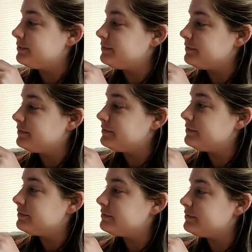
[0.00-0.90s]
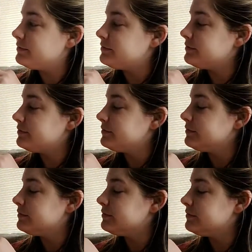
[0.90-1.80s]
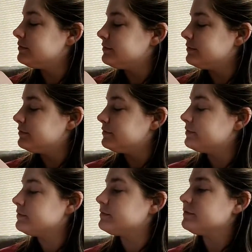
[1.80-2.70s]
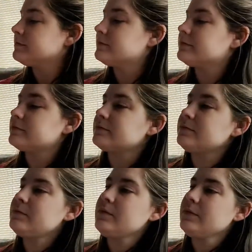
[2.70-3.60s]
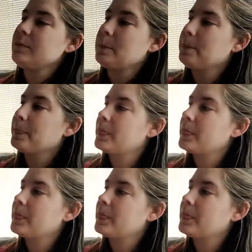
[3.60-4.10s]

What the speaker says: Nothing is said.